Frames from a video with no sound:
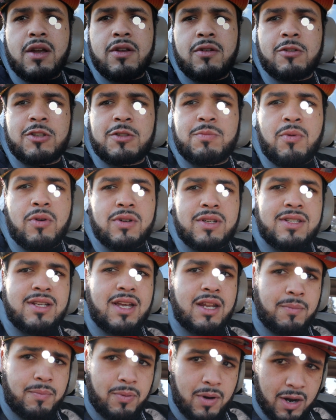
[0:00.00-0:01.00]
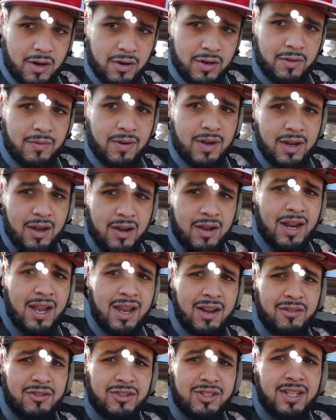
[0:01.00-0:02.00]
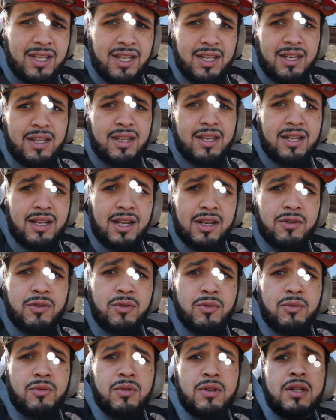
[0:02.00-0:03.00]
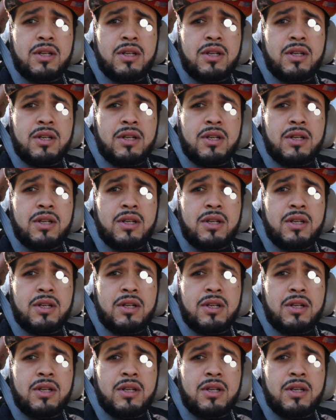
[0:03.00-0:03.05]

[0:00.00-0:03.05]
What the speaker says: You know, sports is not a priority right now, and I understand that. I do.